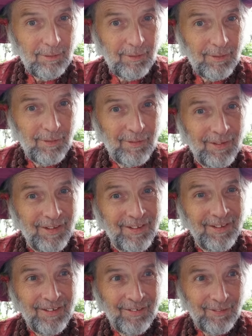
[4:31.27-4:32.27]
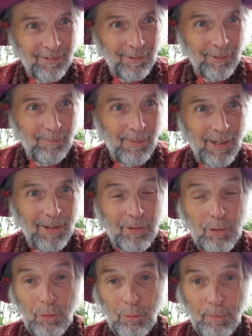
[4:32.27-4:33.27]
Earthy, Earthman,
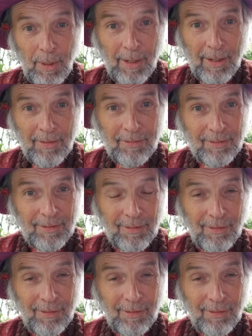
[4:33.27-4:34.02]
you passed an